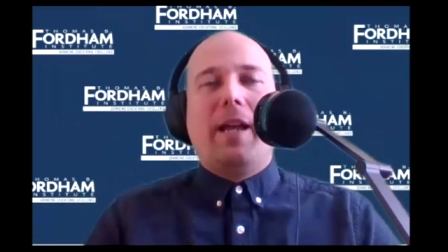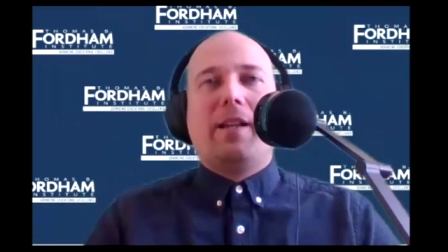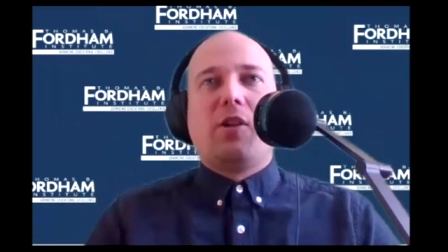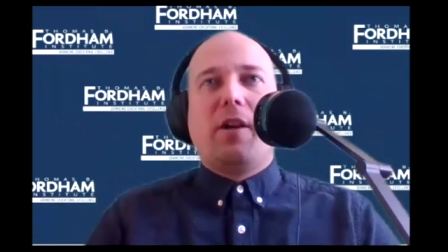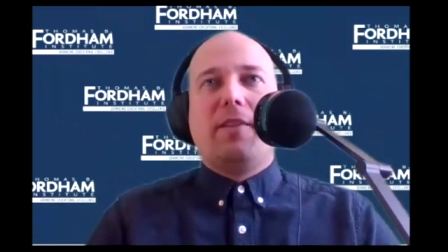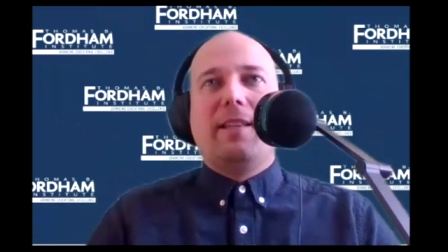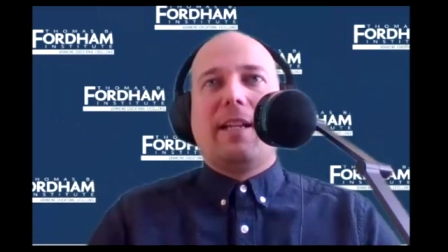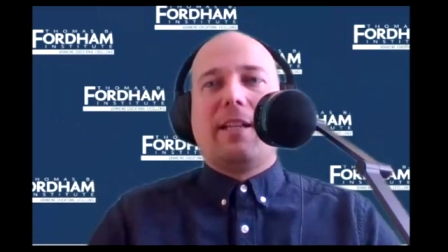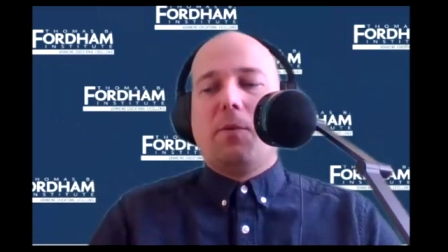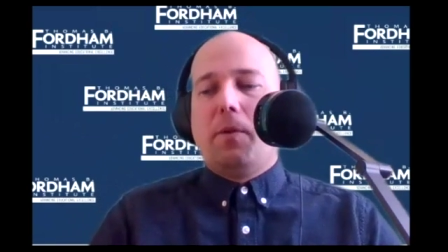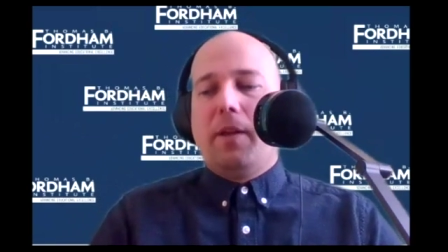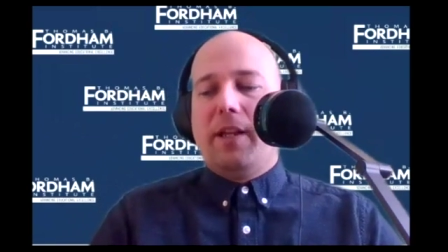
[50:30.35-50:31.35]
And so I think that's
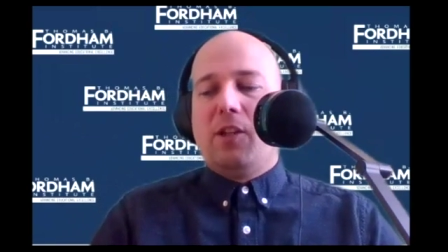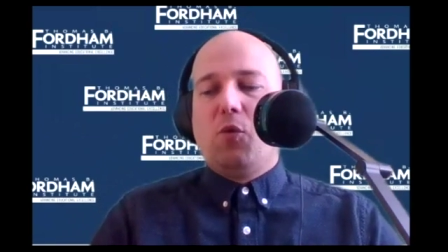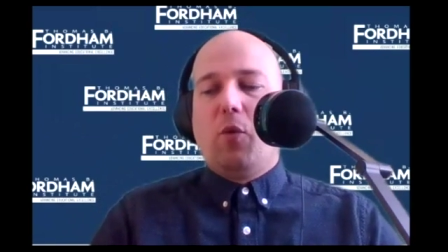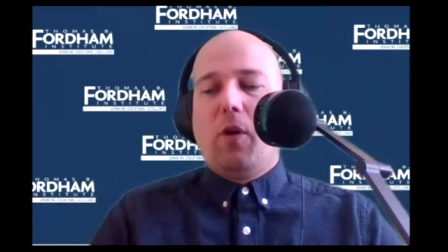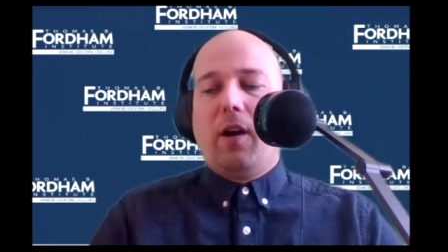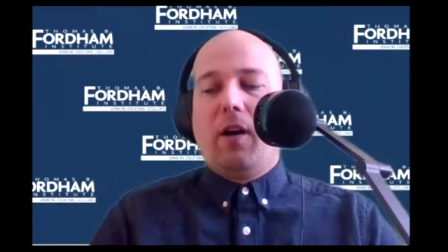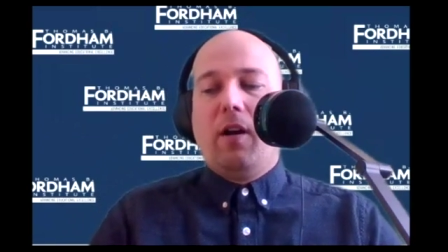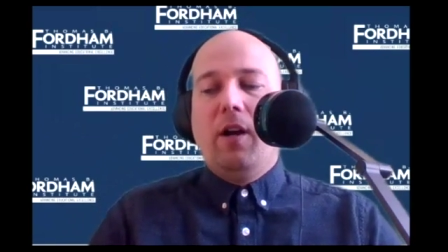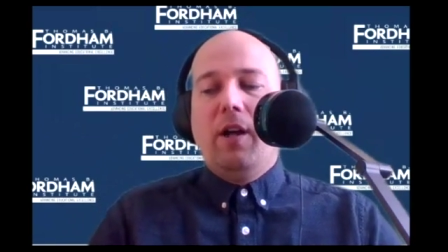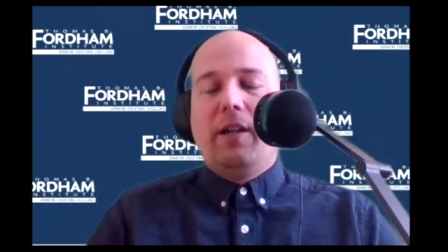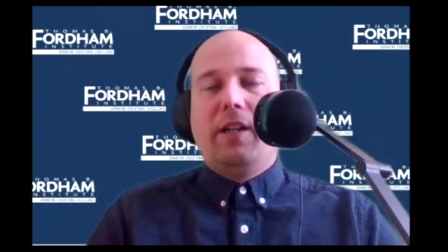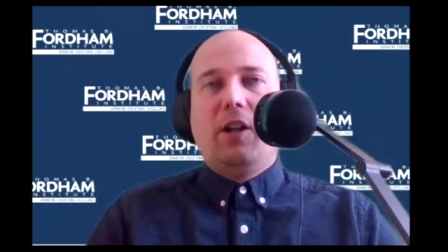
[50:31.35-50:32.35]
a place where,
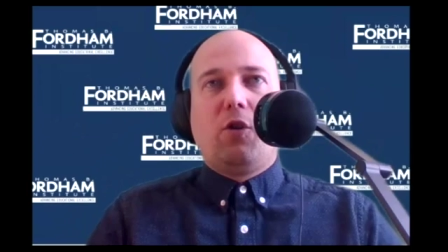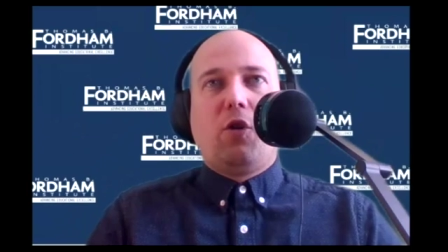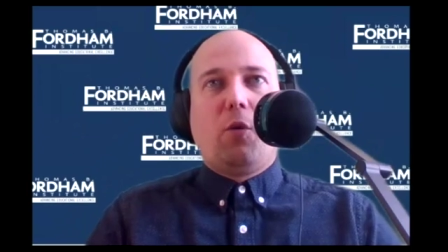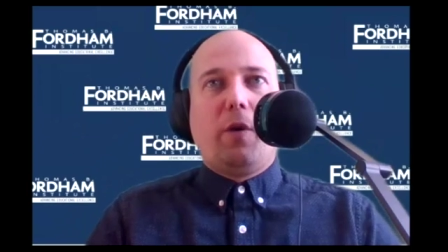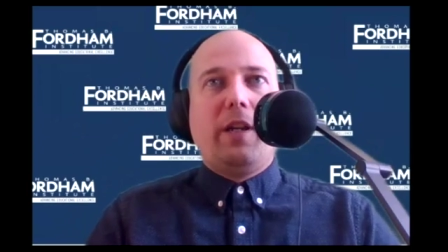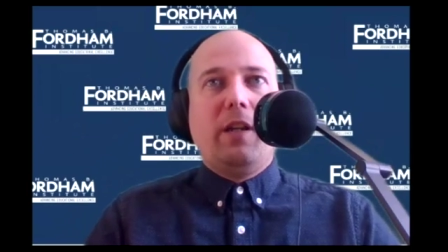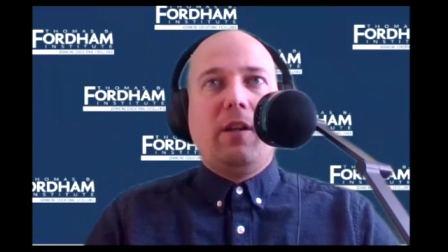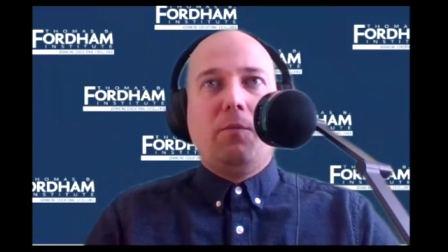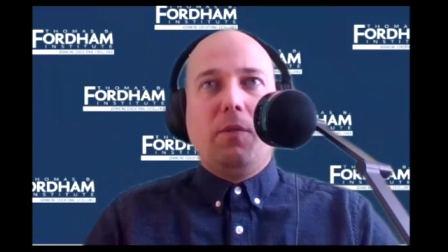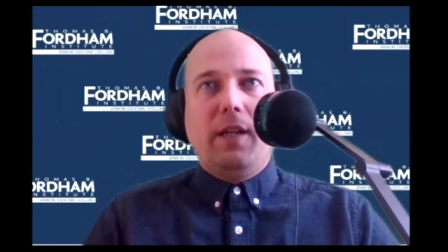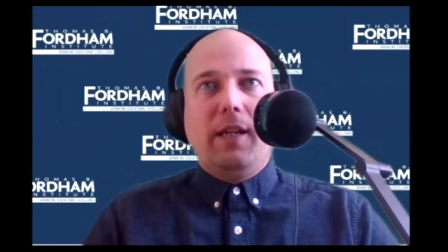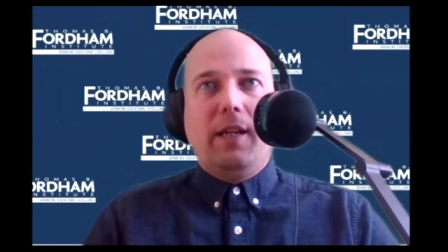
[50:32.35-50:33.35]

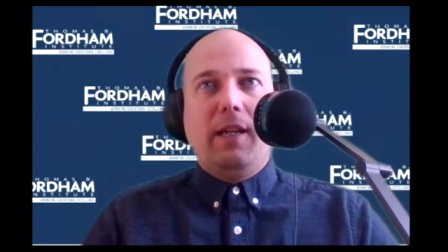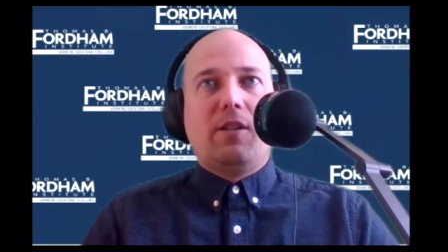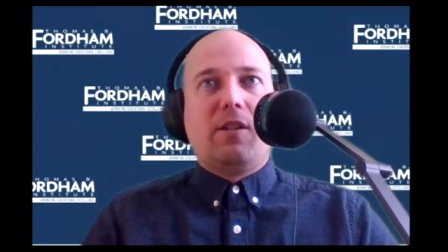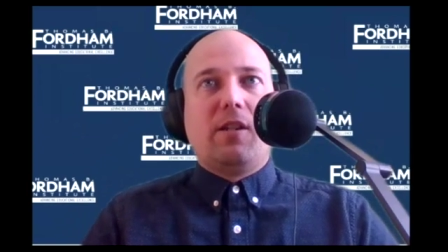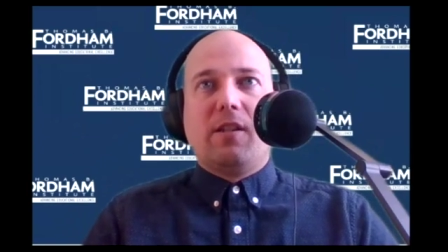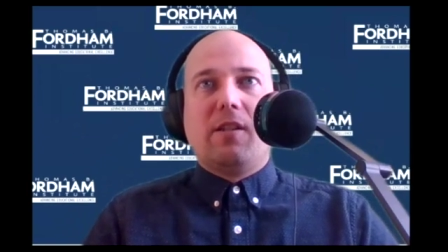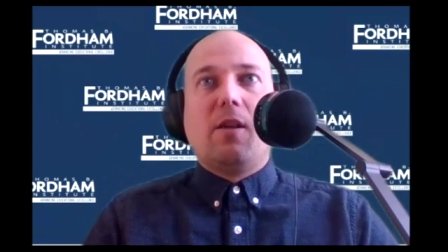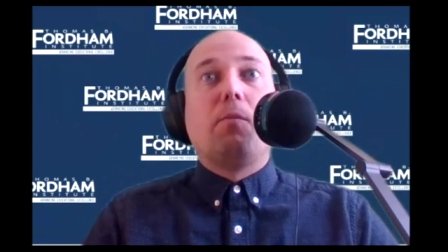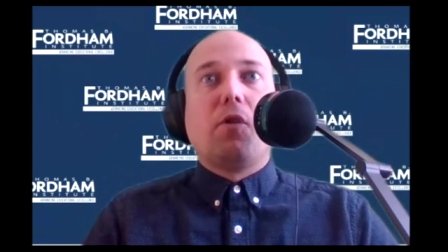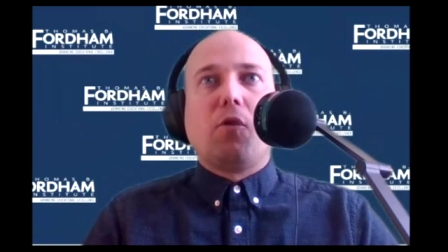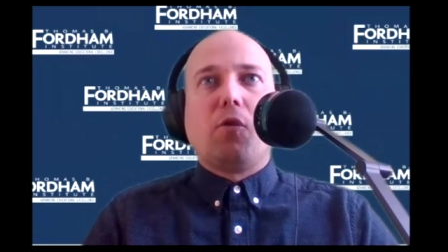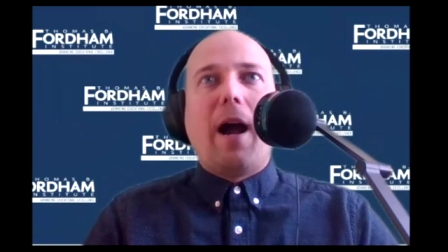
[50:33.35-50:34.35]
curriculum leads, it's the
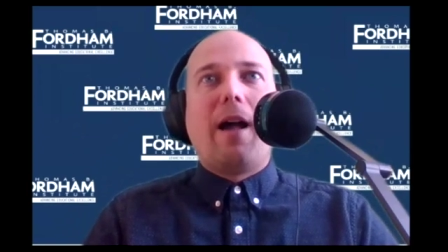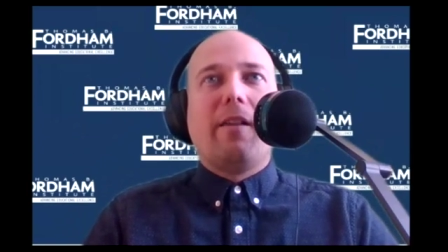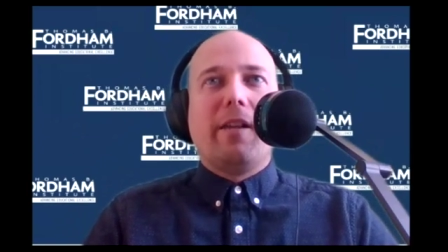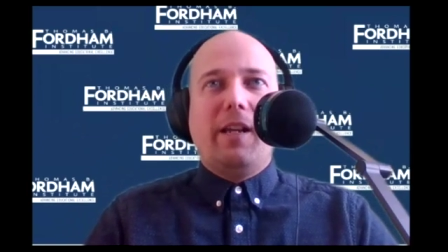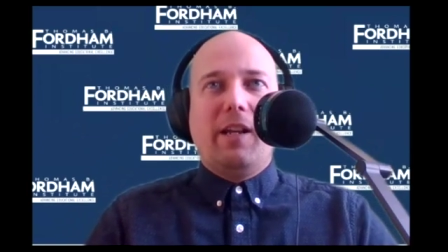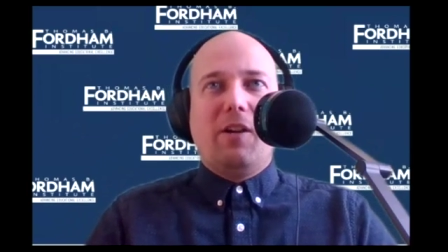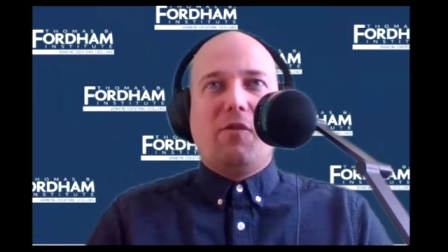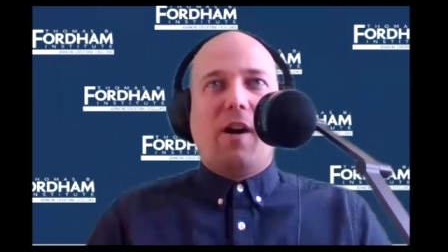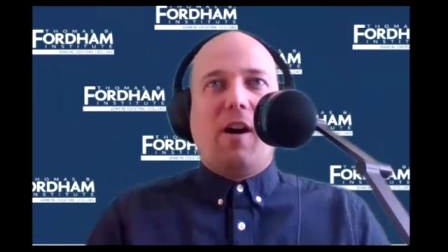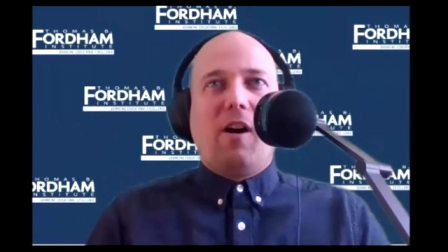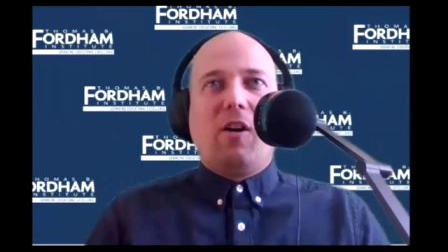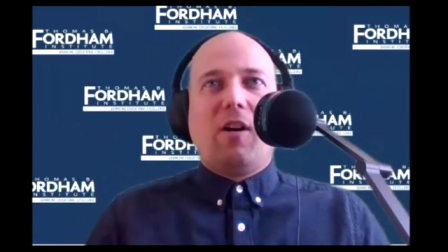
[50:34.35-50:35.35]
plurality of
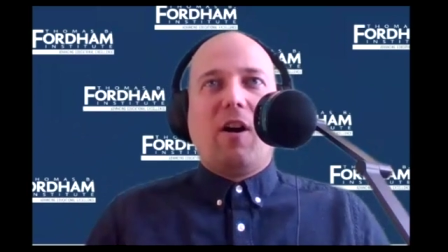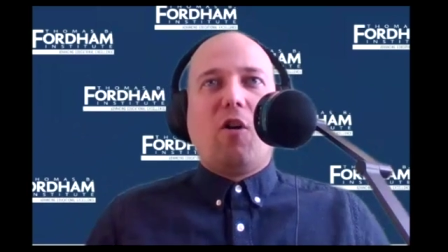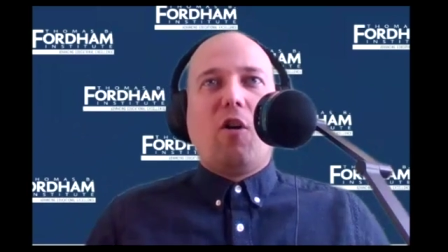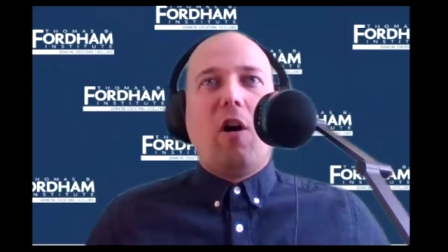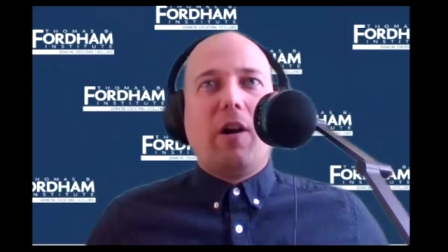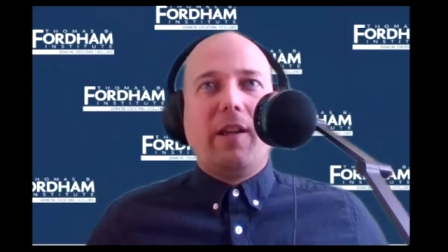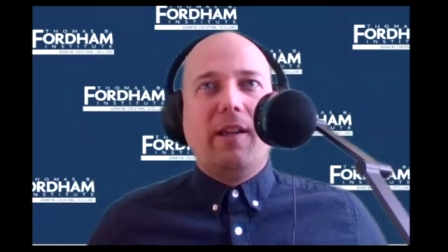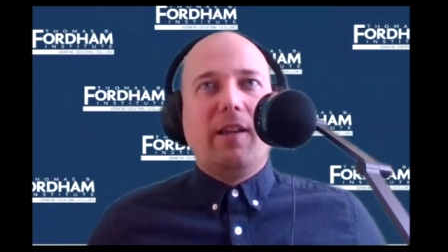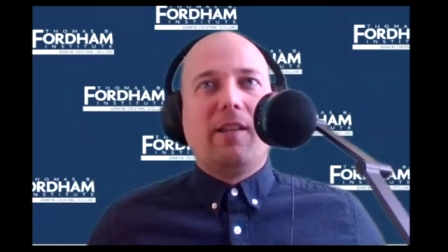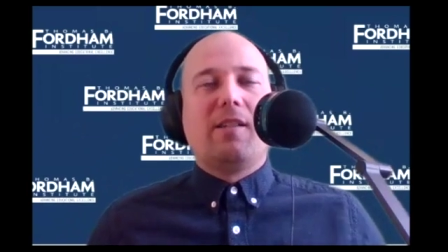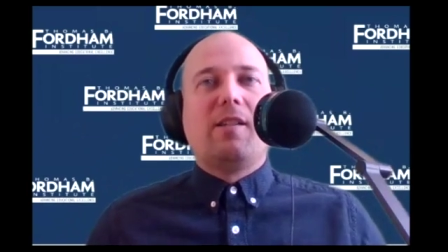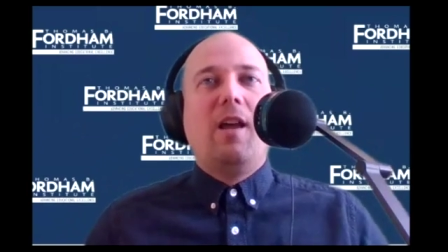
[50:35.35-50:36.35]
our audience.